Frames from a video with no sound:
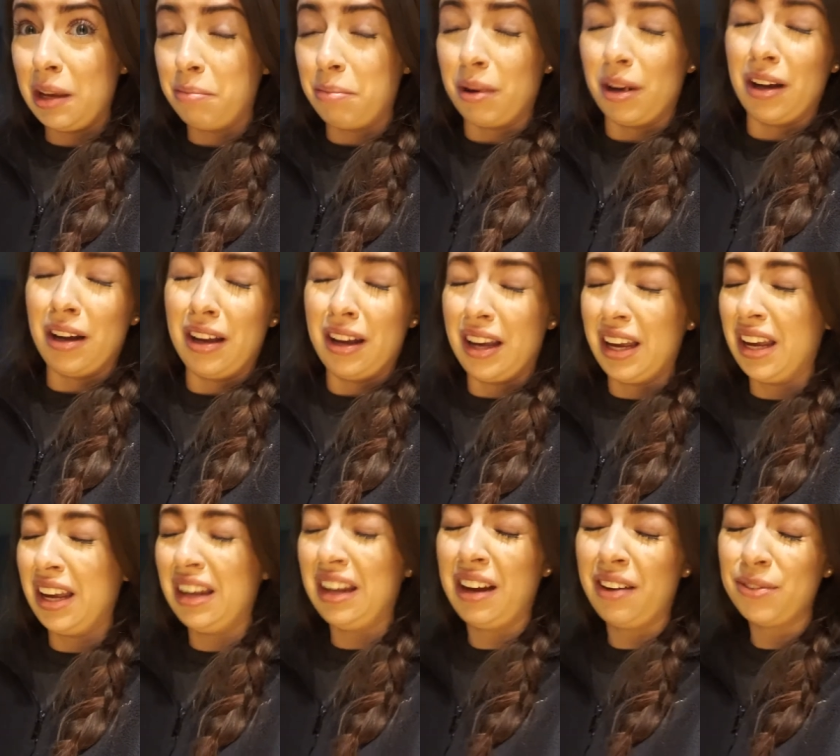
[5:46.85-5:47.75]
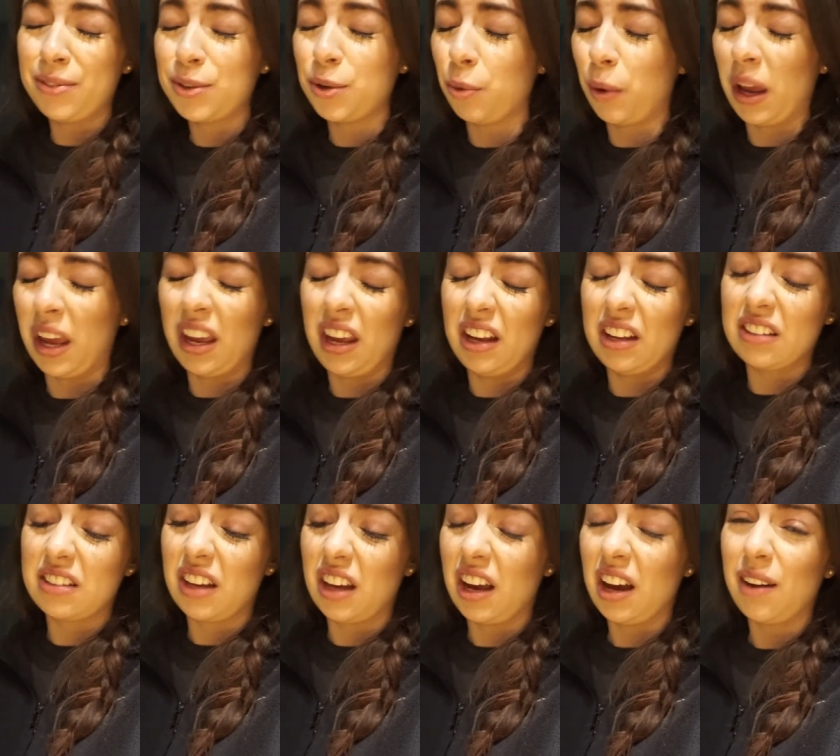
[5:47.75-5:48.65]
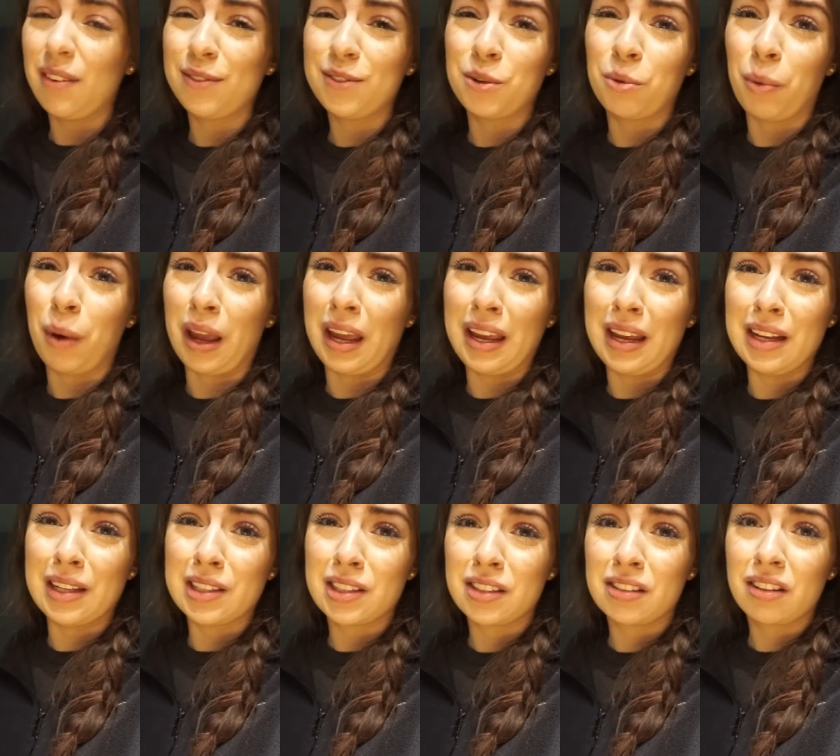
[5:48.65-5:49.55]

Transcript: but I have to wait. I have to wait.